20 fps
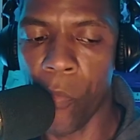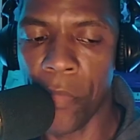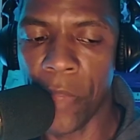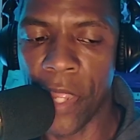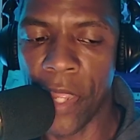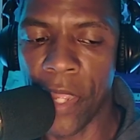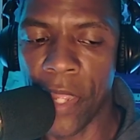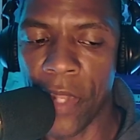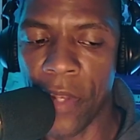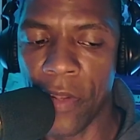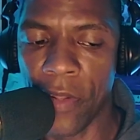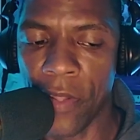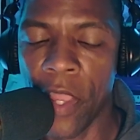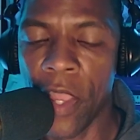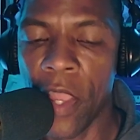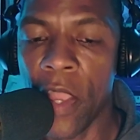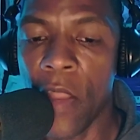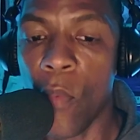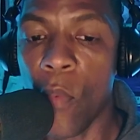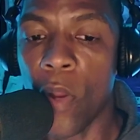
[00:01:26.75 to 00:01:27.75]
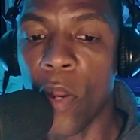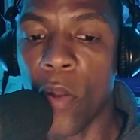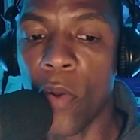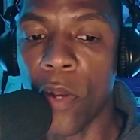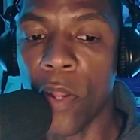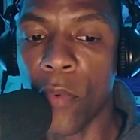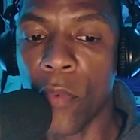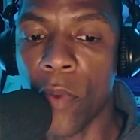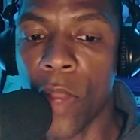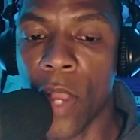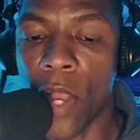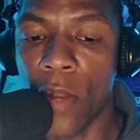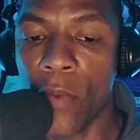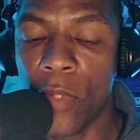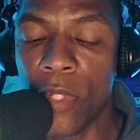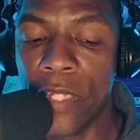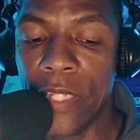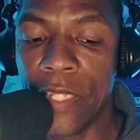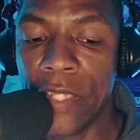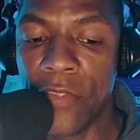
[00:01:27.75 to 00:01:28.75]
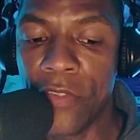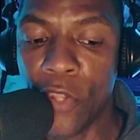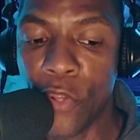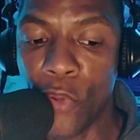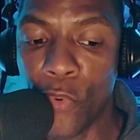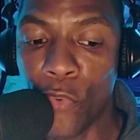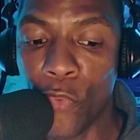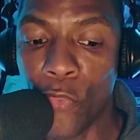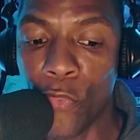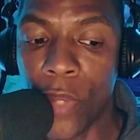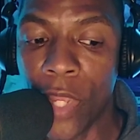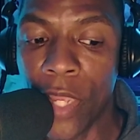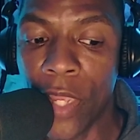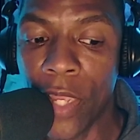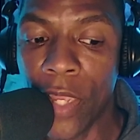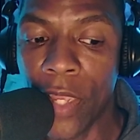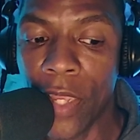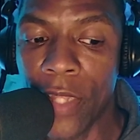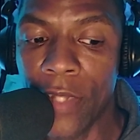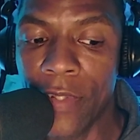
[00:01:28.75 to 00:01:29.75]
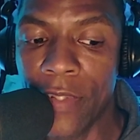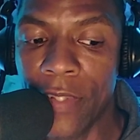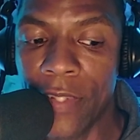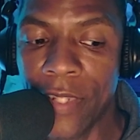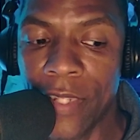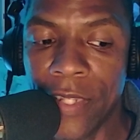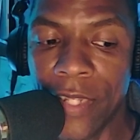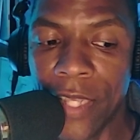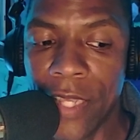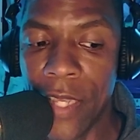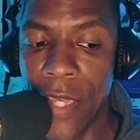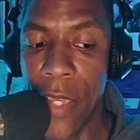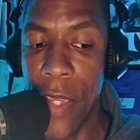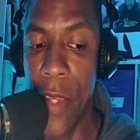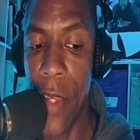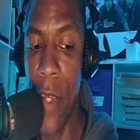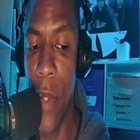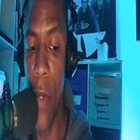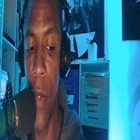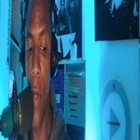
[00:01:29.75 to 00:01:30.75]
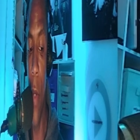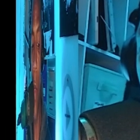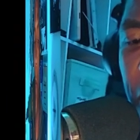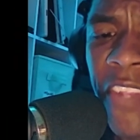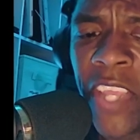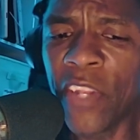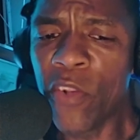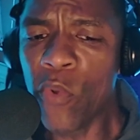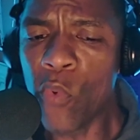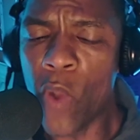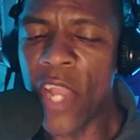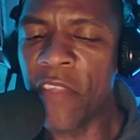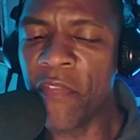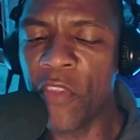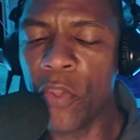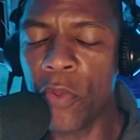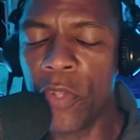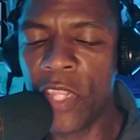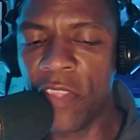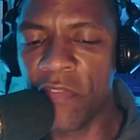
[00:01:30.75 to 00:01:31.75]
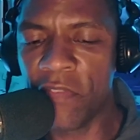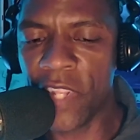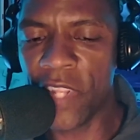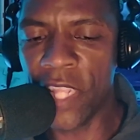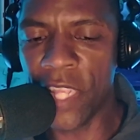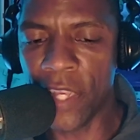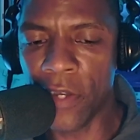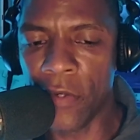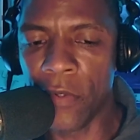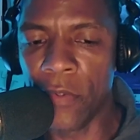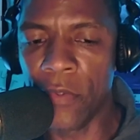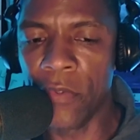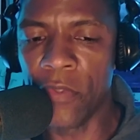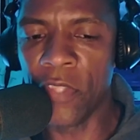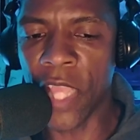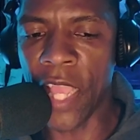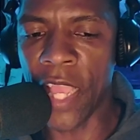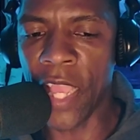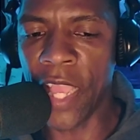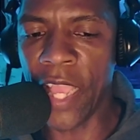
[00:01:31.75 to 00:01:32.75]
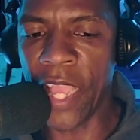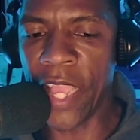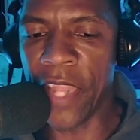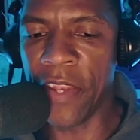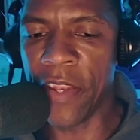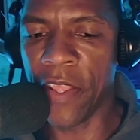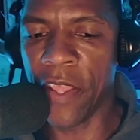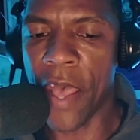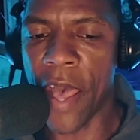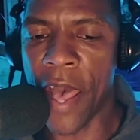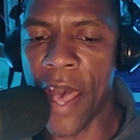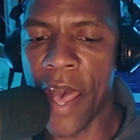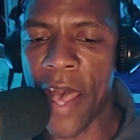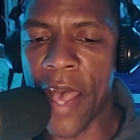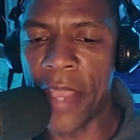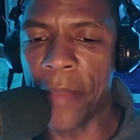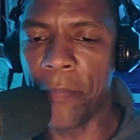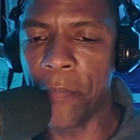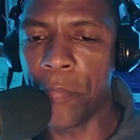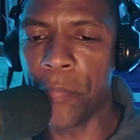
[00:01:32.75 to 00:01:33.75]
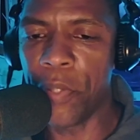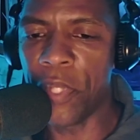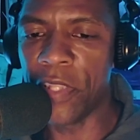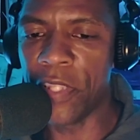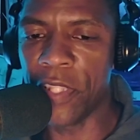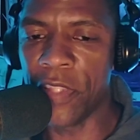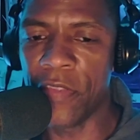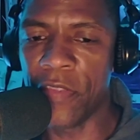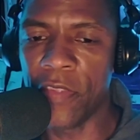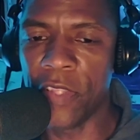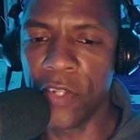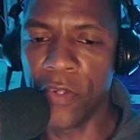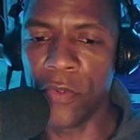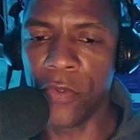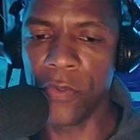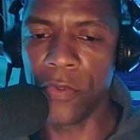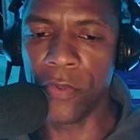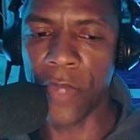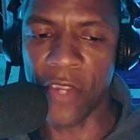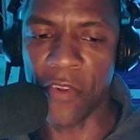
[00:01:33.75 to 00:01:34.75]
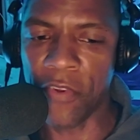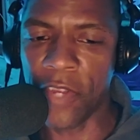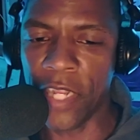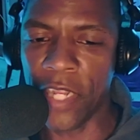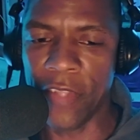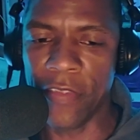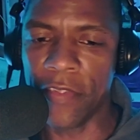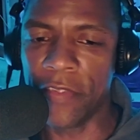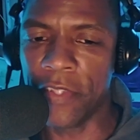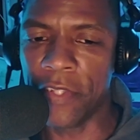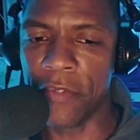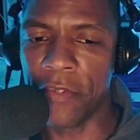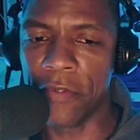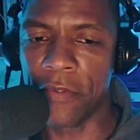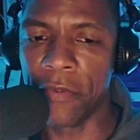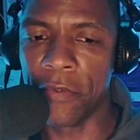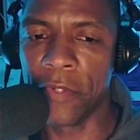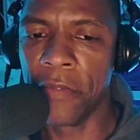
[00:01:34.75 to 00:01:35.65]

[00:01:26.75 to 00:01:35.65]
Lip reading: And we're going to rock with this right now. I've done quite a few of these videos and I created this little